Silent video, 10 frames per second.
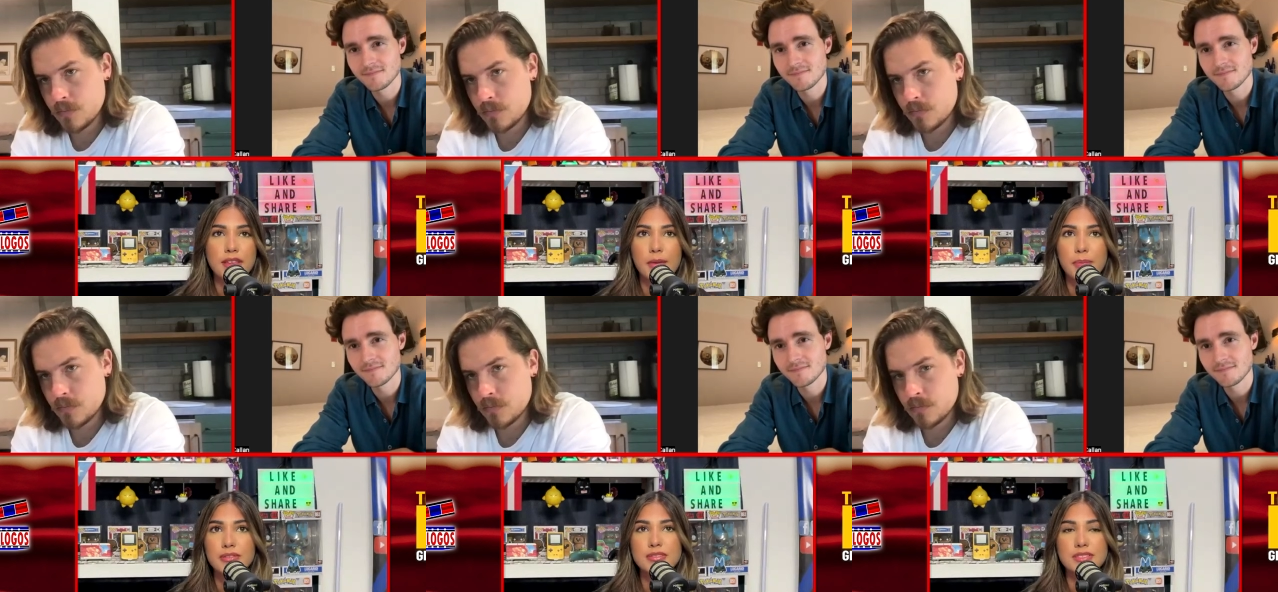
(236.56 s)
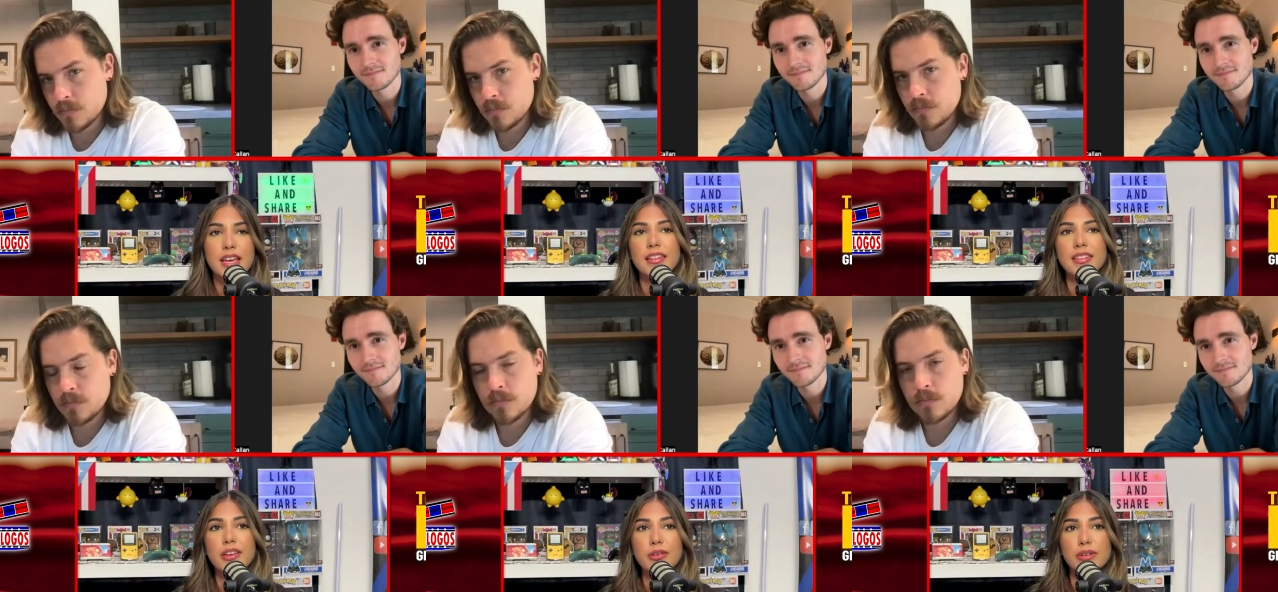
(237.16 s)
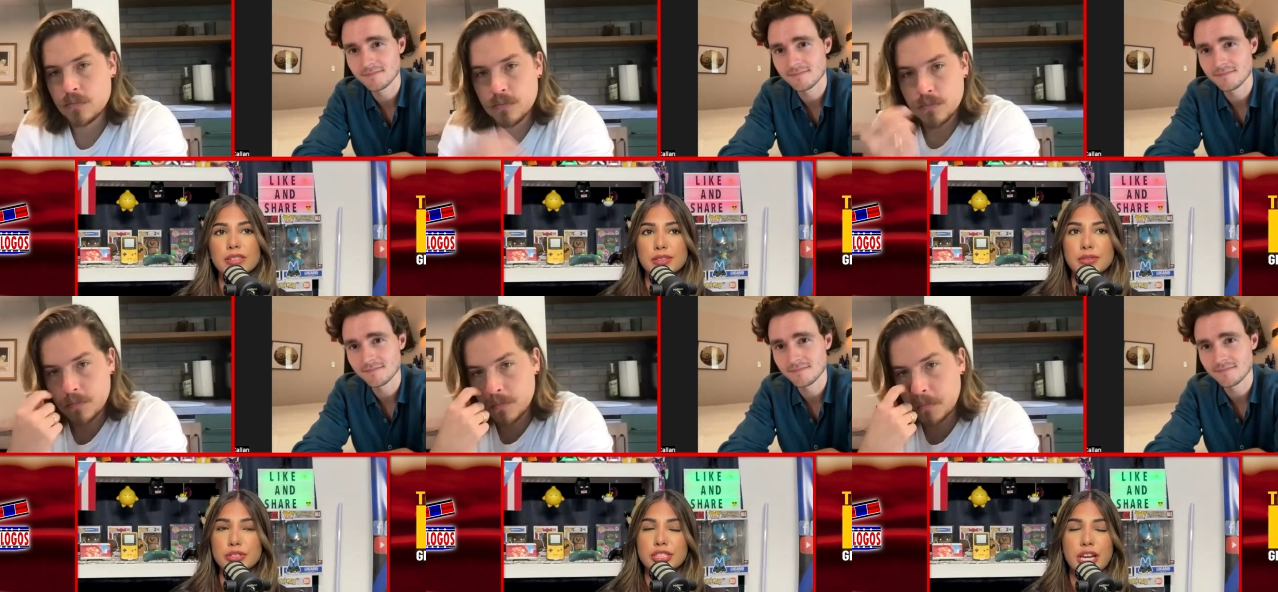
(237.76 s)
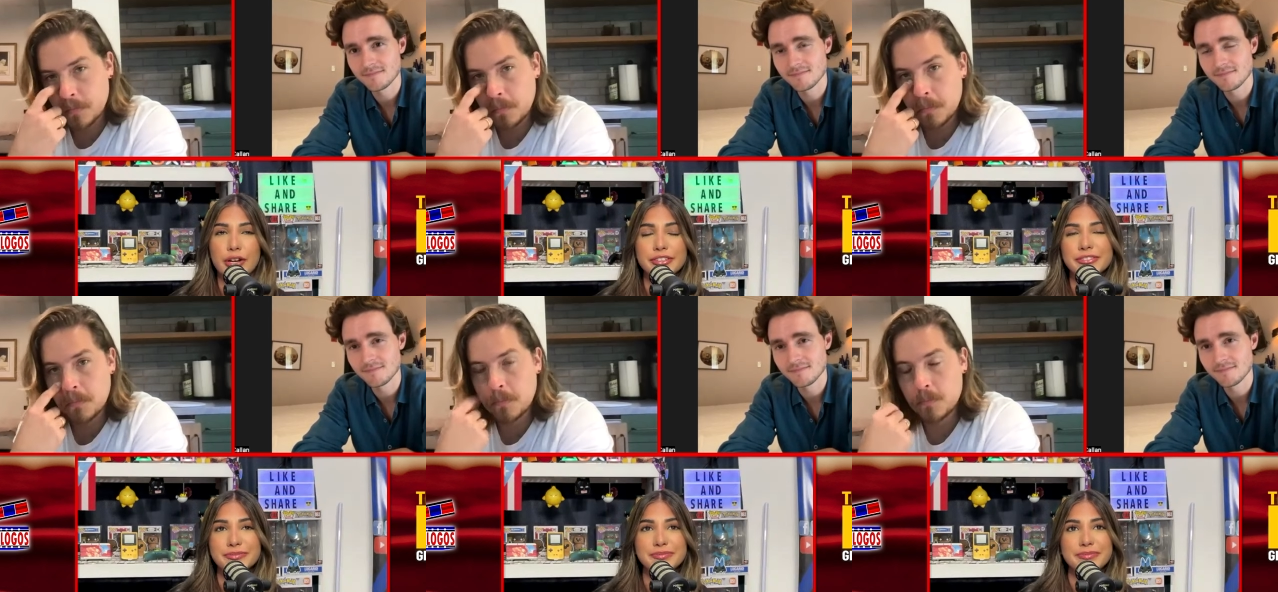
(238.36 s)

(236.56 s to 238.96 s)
Speaker 1: that happened on set that you want to share.